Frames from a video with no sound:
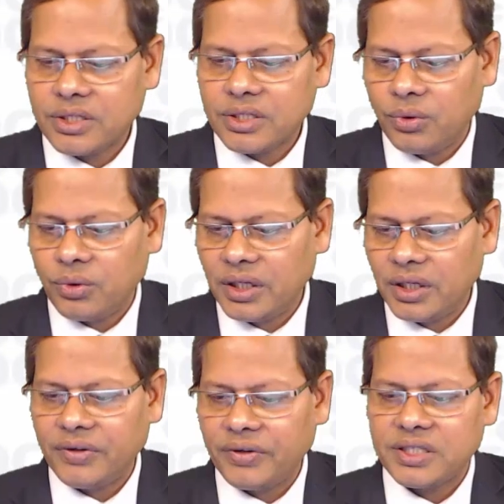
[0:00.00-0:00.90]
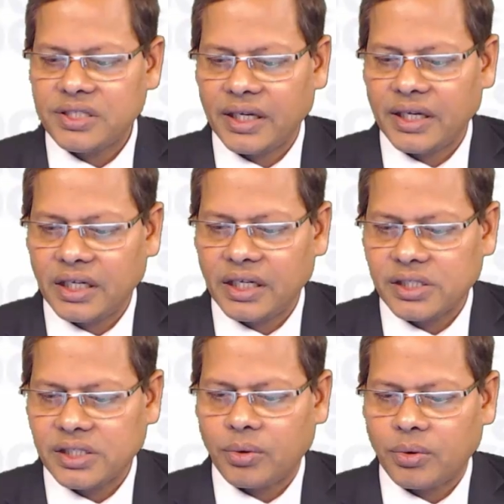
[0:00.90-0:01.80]
only if it is an agriculture
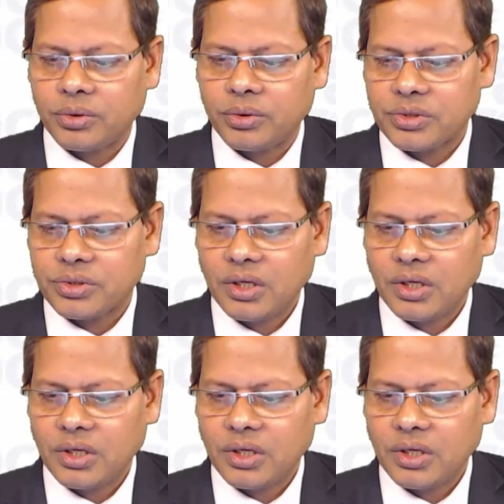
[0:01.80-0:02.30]
produce.